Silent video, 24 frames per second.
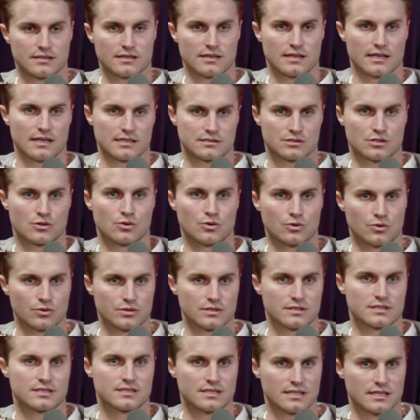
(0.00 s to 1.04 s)
it's cool
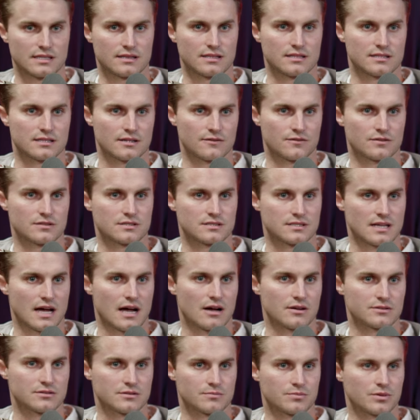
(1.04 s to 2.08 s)
to see the different
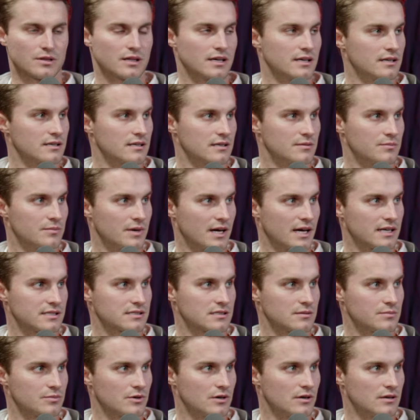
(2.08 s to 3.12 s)
styles of play in
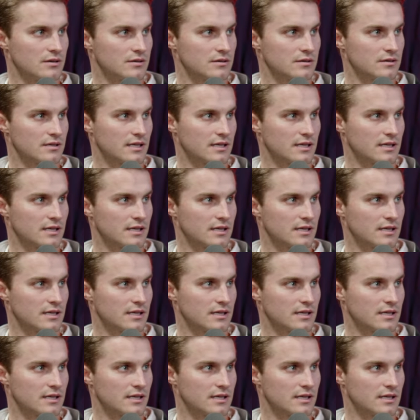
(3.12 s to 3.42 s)
basketball.